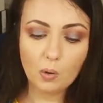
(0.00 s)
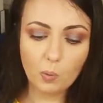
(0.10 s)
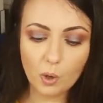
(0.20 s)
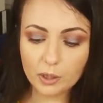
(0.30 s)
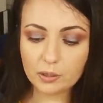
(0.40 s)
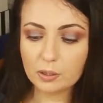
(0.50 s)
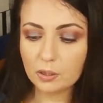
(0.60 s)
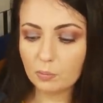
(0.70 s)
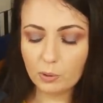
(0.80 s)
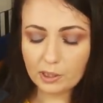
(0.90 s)
what
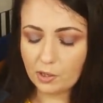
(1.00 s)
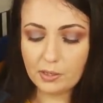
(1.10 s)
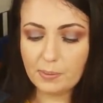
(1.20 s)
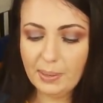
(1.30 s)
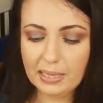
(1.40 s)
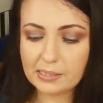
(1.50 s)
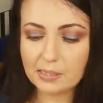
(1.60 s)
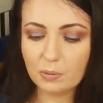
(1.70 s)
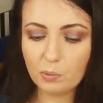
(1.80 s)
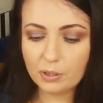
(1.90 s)
what are they mixing,